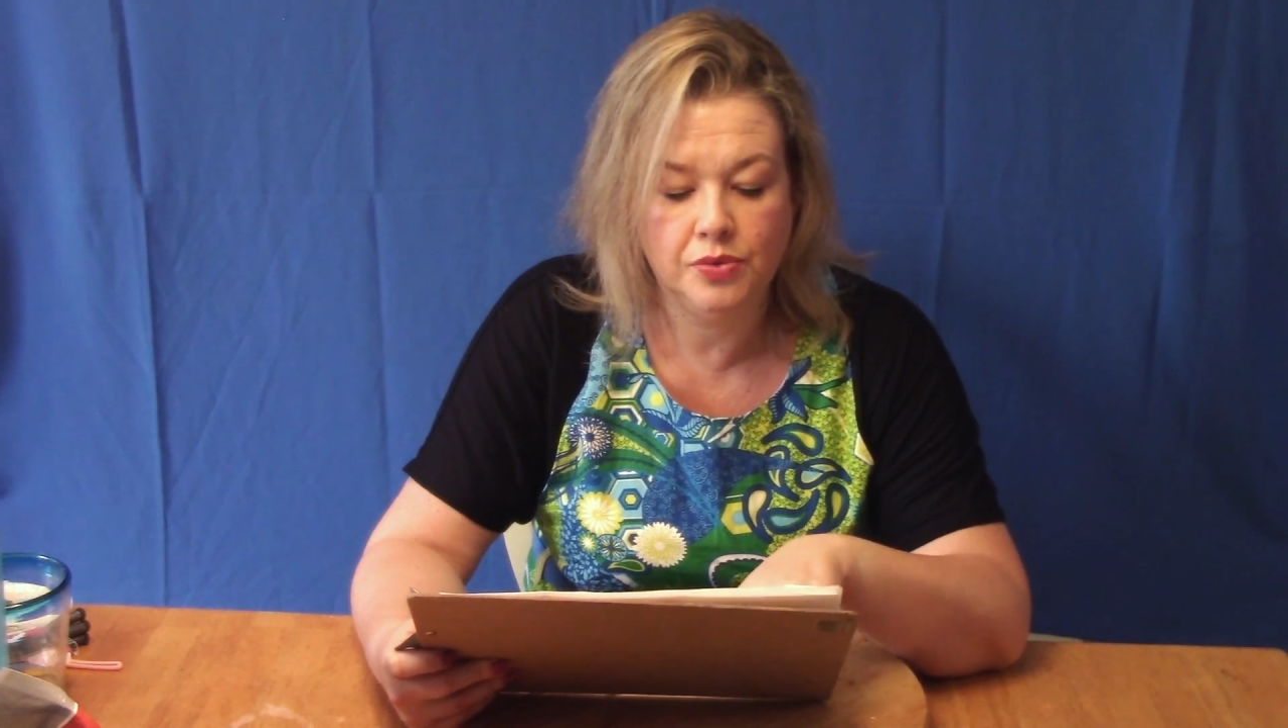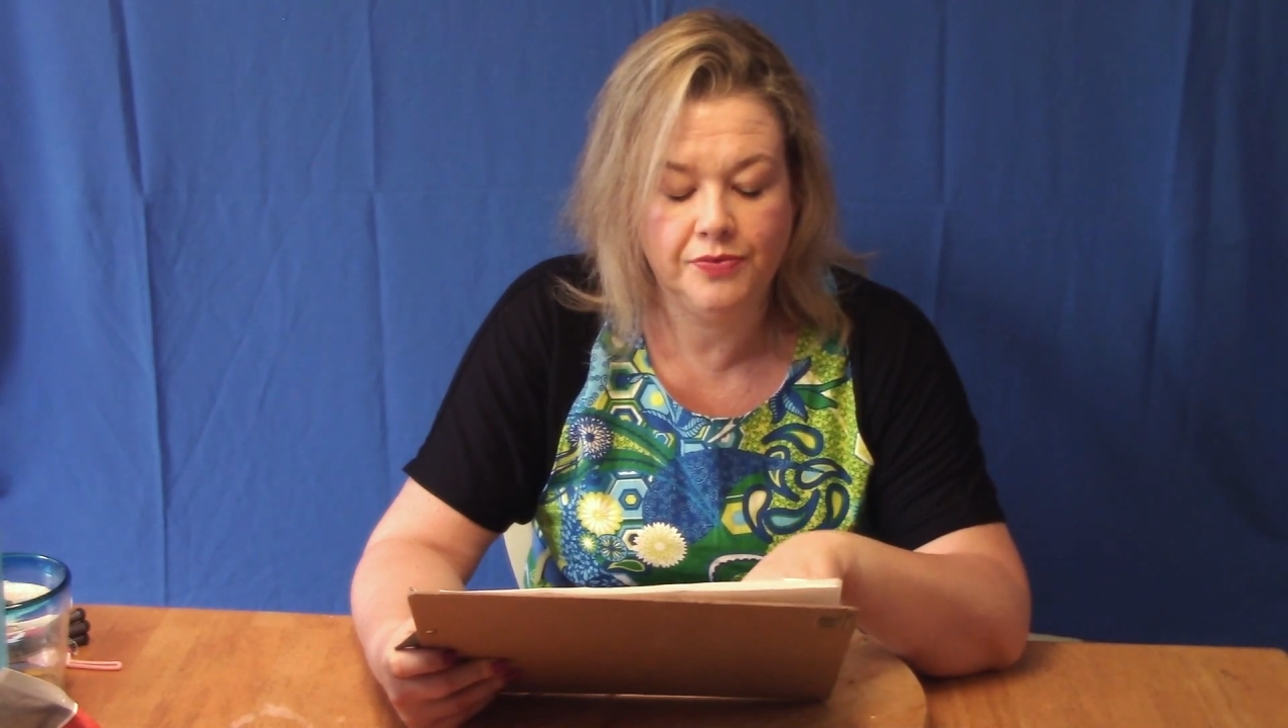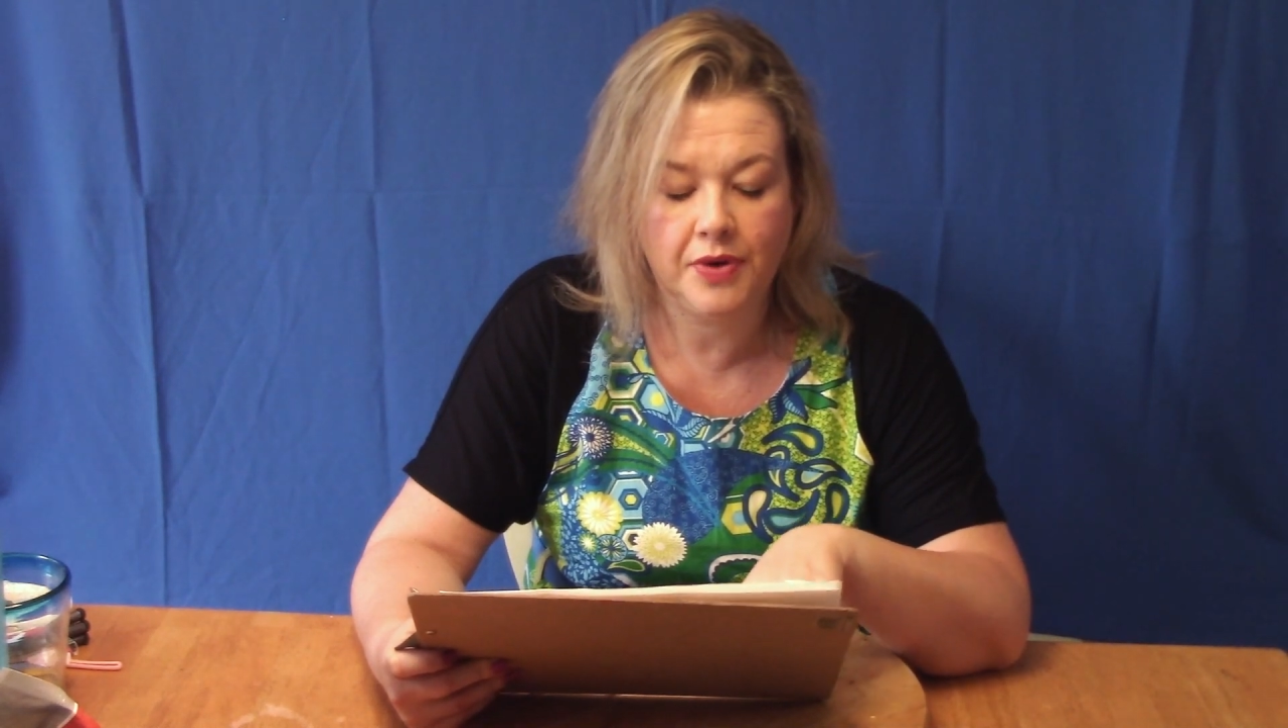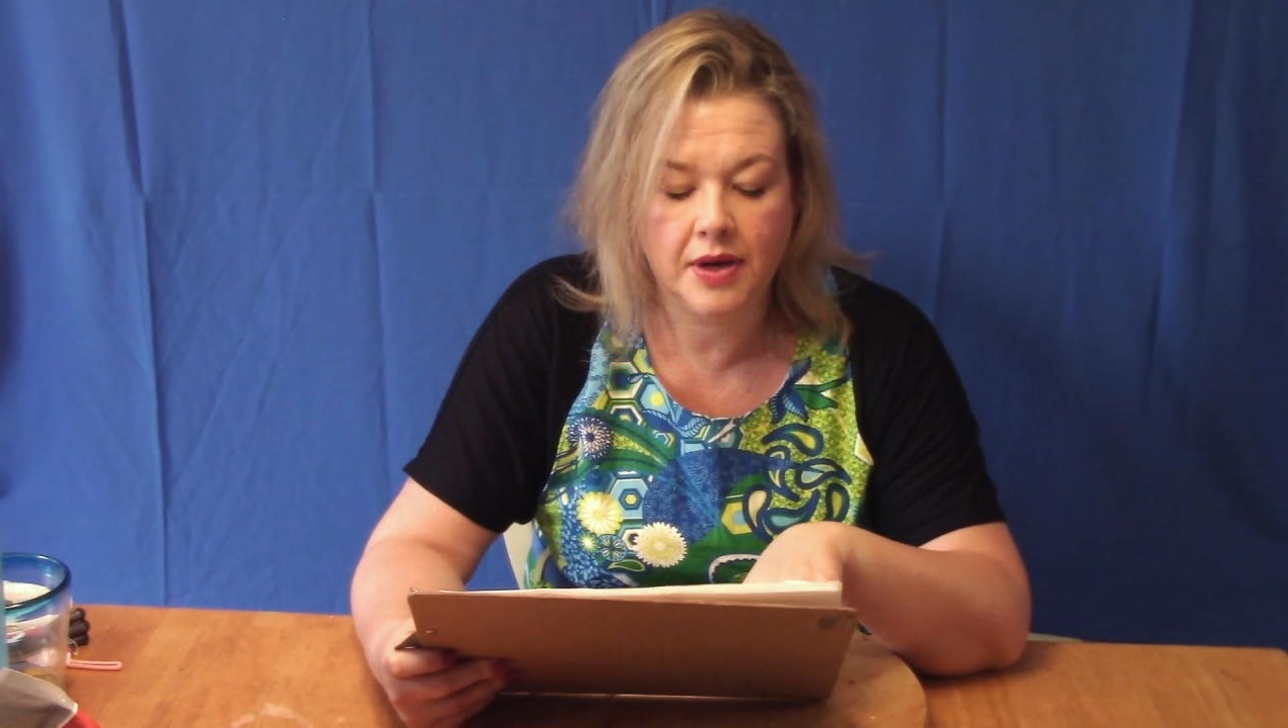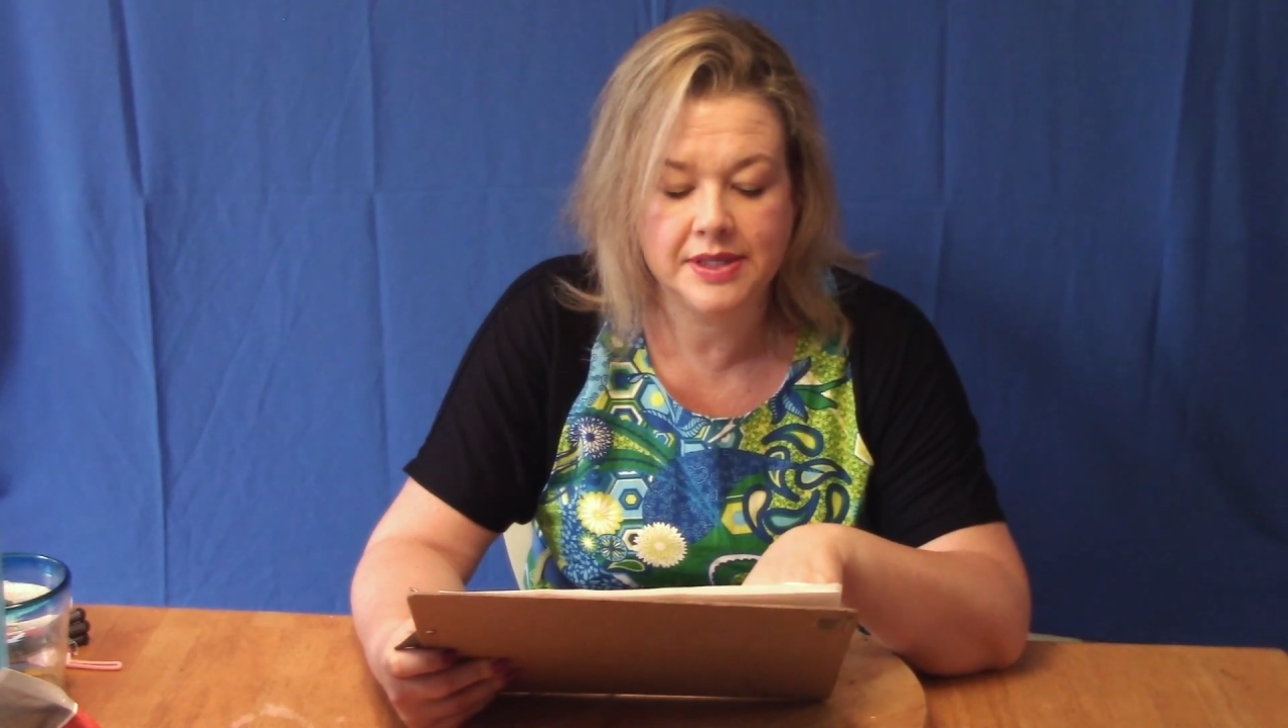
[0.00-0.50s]

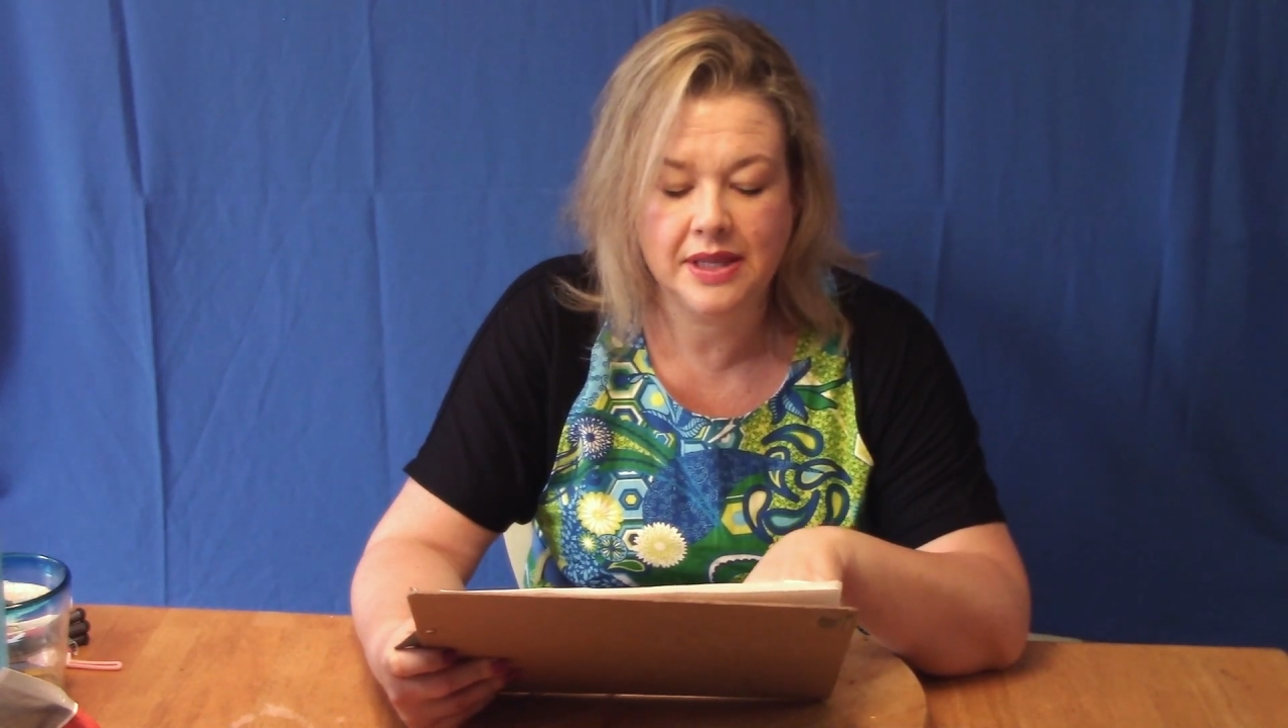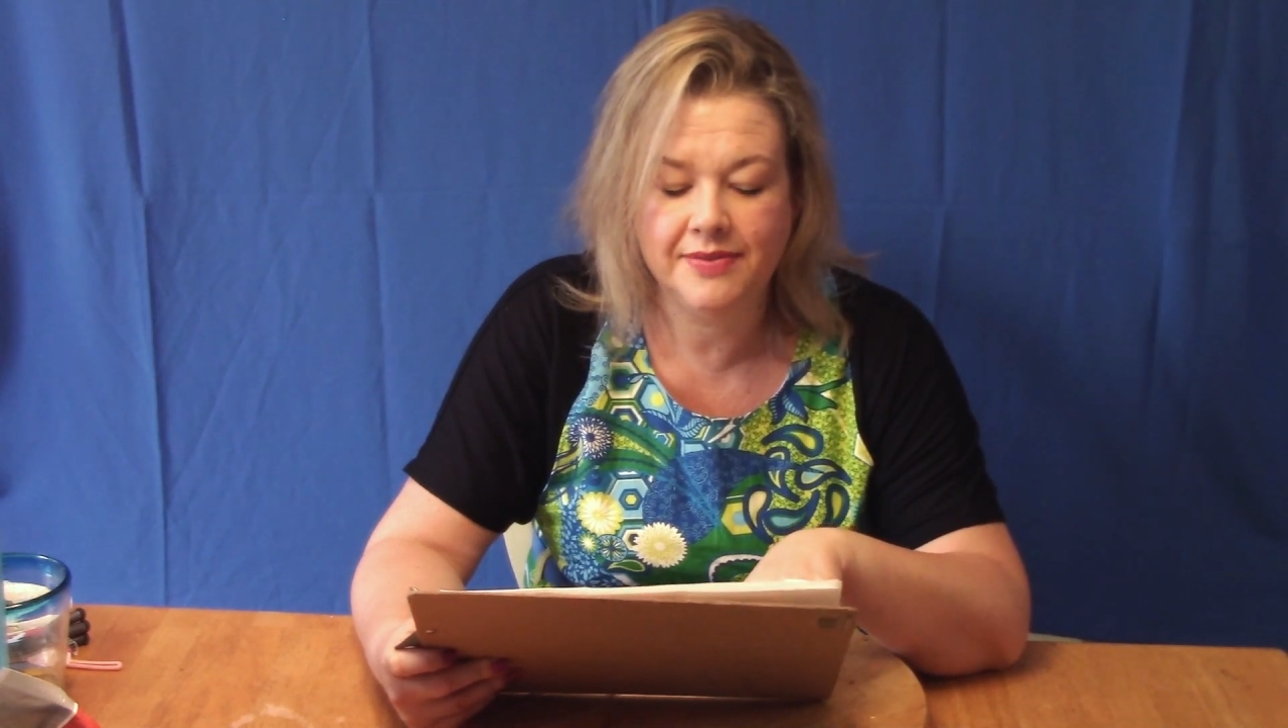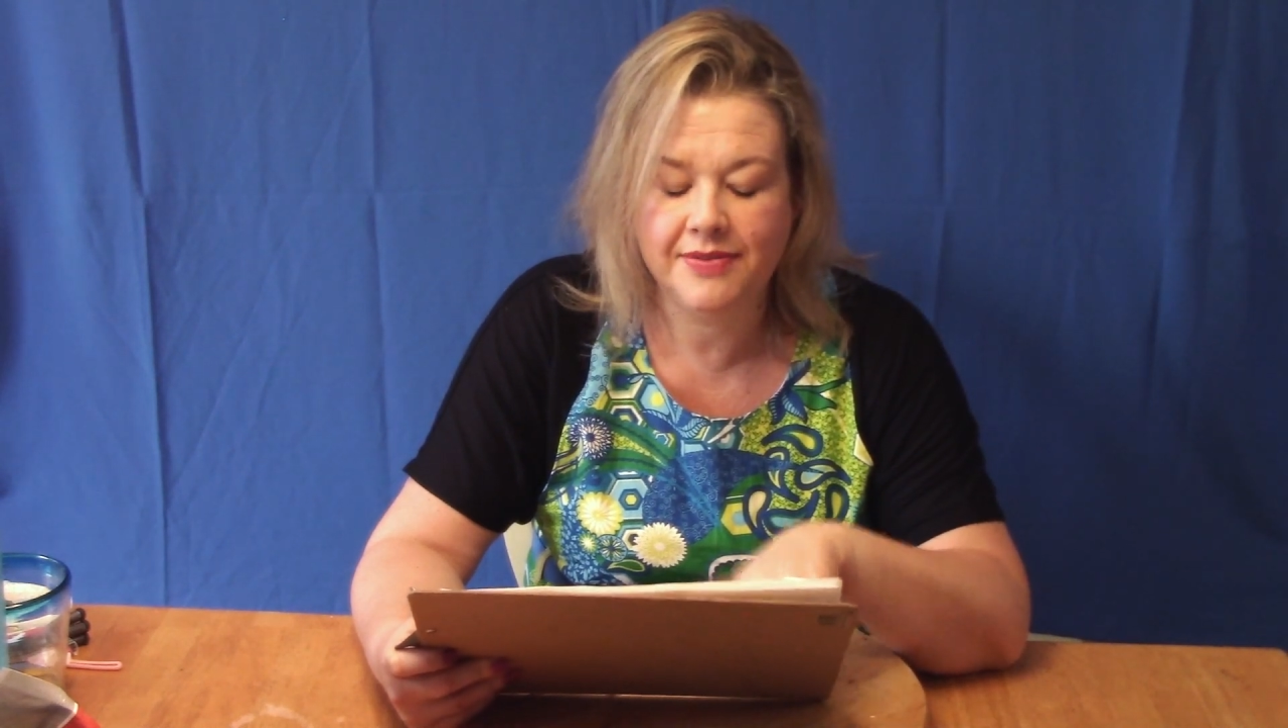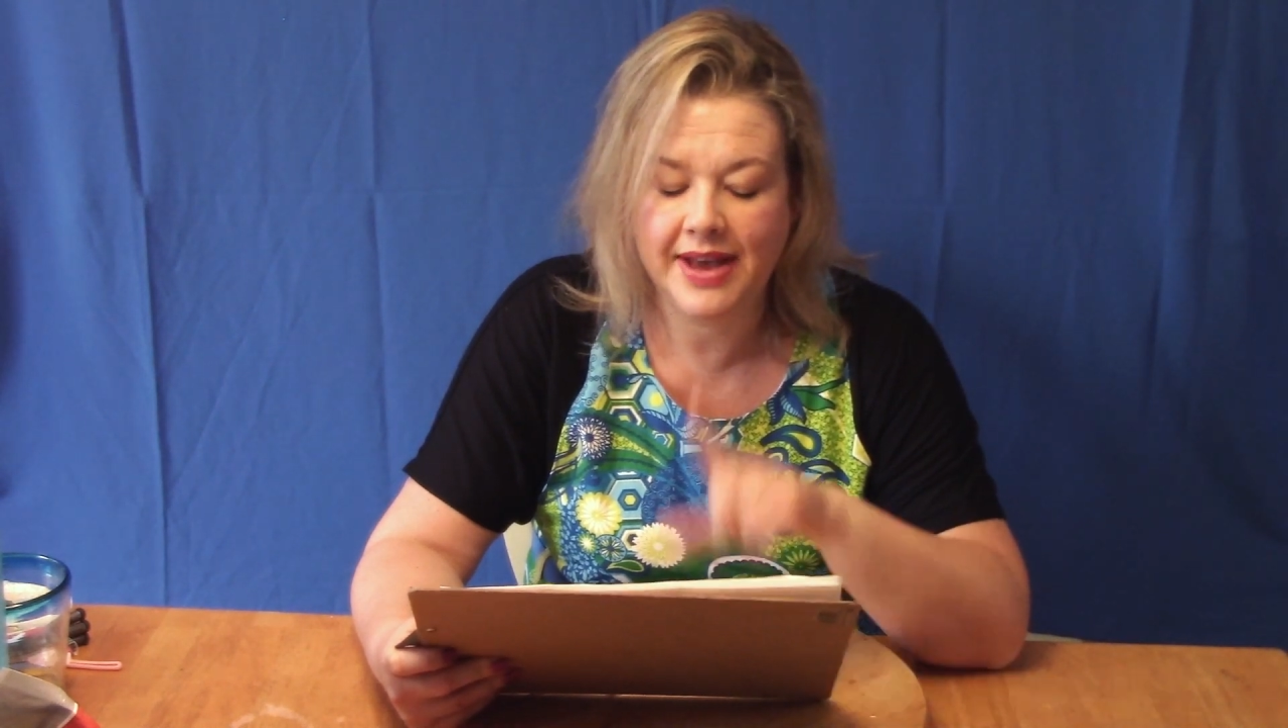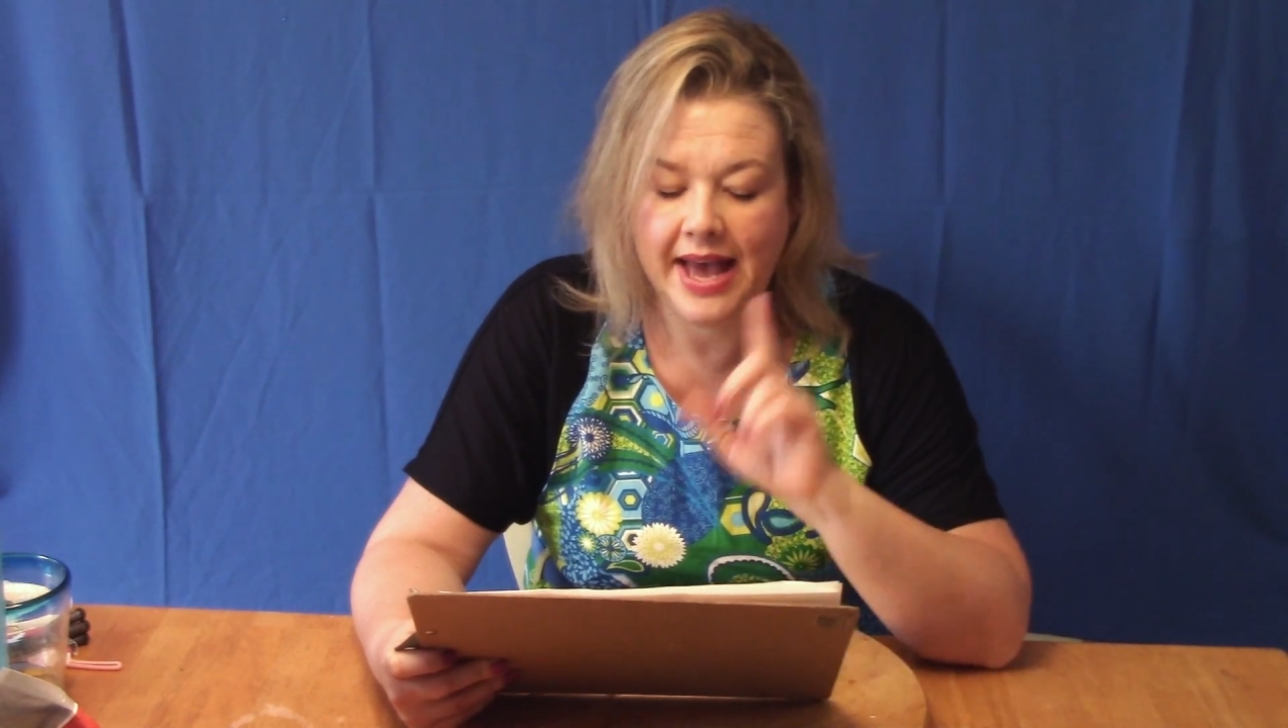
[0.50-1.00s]
Foxglove if I